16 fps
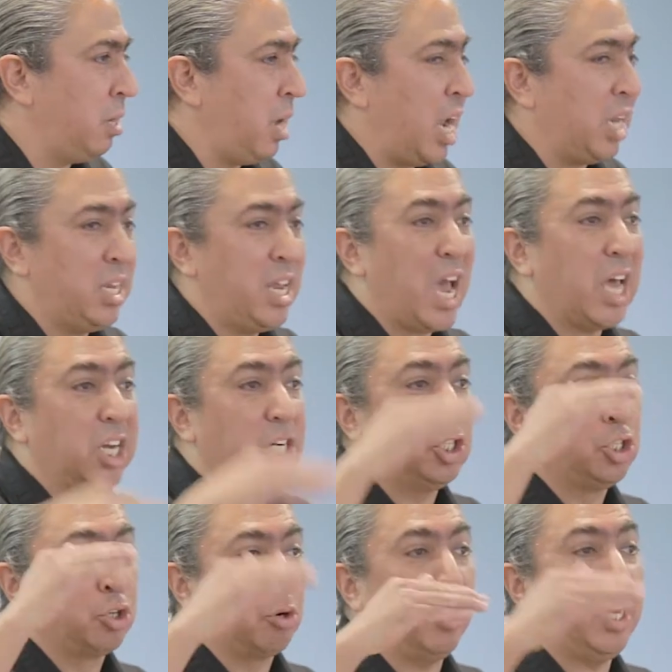And he had a
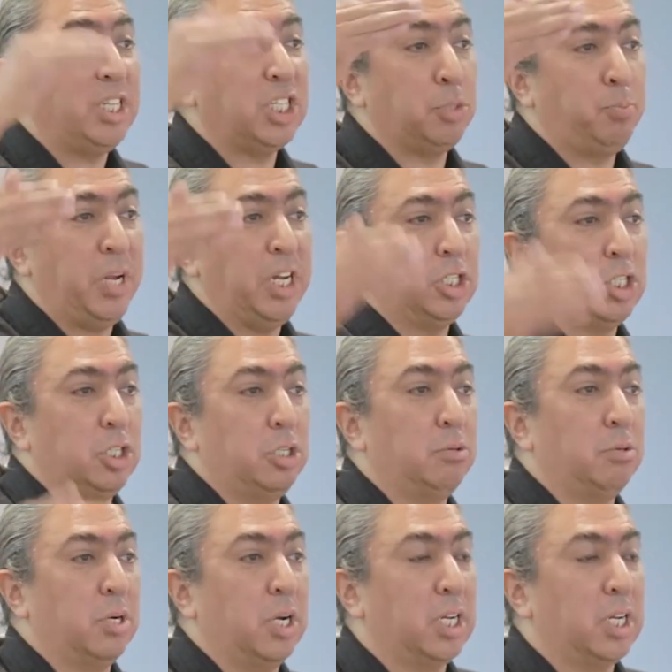joint speech to